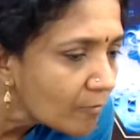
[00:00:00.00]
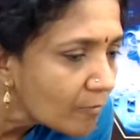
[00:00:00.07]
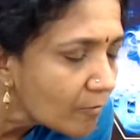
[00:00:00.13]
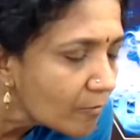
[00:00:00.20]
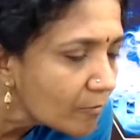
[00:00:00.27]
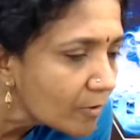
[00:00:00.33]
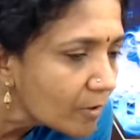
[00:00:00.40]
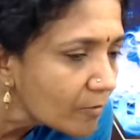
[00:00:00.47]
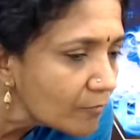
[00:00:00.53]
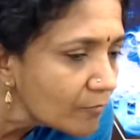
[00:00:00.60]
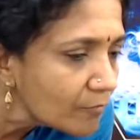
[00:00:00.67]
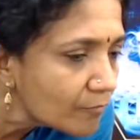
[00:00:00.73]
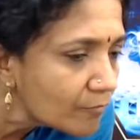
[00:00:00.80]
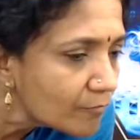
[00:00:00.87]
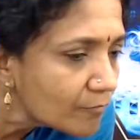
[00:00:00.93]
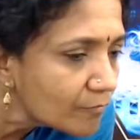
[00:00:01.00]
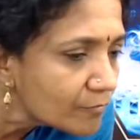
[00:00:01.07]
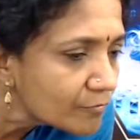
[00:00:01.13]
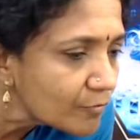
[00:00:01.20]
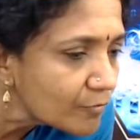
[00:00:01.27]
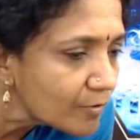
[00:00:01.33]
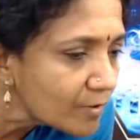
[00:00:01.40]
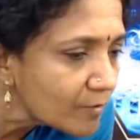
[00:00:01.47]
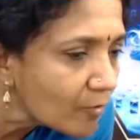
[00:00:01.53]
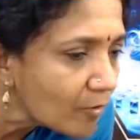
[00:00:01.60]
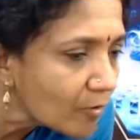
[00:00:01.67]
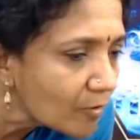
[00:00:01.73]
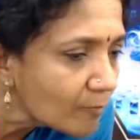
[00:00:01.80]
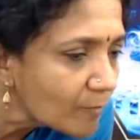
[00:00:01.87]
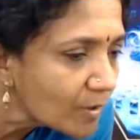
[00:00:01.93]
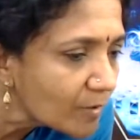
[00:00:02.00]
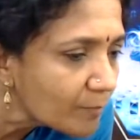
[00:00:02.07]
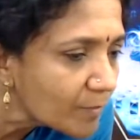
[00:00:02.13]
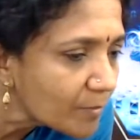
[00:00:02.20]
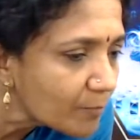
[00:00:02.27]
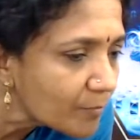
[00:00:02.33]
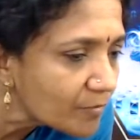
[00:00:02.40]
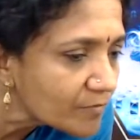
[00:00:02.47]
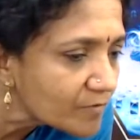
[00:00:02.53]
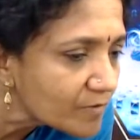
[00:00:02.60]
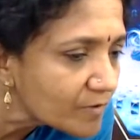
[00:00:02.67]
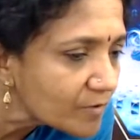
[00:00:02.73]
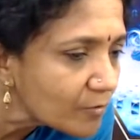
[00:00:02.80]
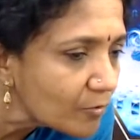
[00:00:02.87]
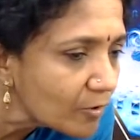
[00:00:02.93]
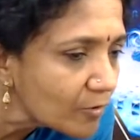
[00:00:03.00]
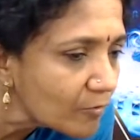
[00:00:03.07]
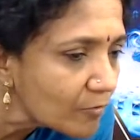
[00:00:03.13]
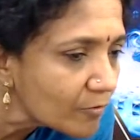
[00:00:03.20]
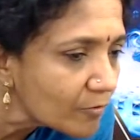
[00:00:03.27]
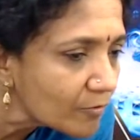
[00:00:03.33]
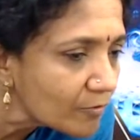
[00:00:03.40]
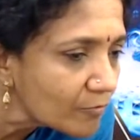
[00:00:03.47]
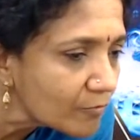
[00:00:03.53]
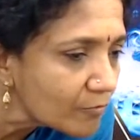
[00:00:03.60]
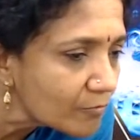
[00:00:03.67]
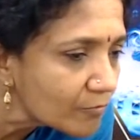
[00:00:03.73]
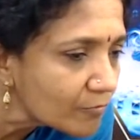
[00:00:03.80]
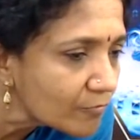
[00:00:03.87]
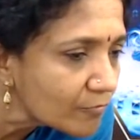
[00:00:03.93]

on. Showing all my papers. Go down. No.